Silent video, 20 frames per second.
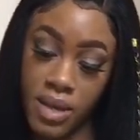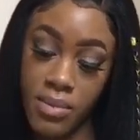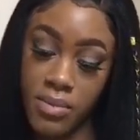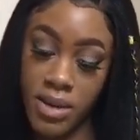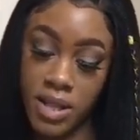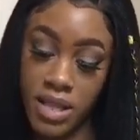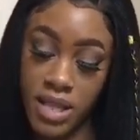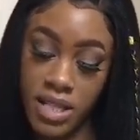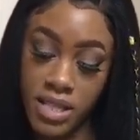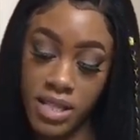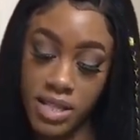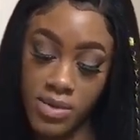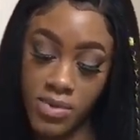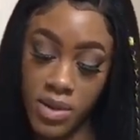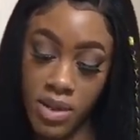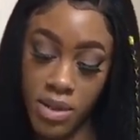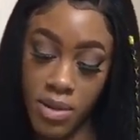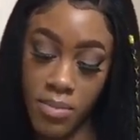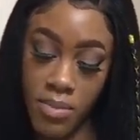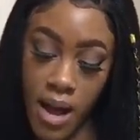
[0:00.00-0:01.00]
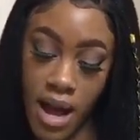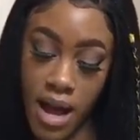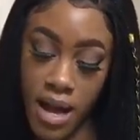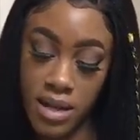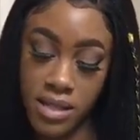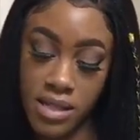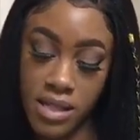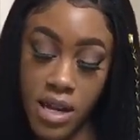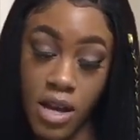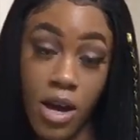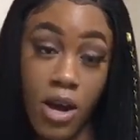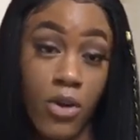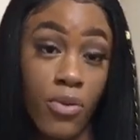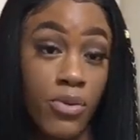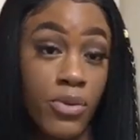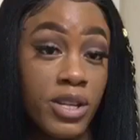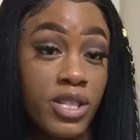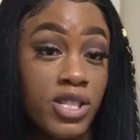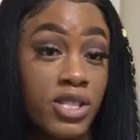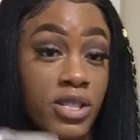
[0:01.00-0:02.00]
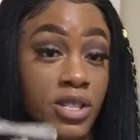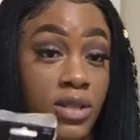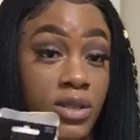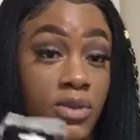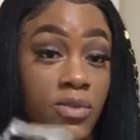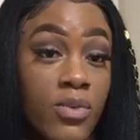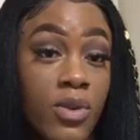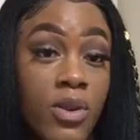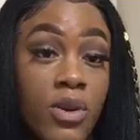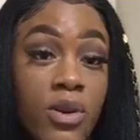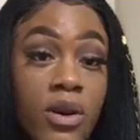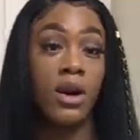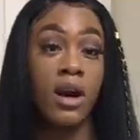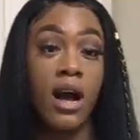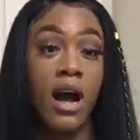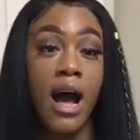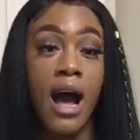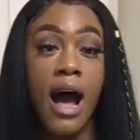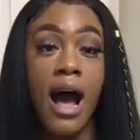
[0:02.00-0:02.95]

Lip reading: But this is what the box well,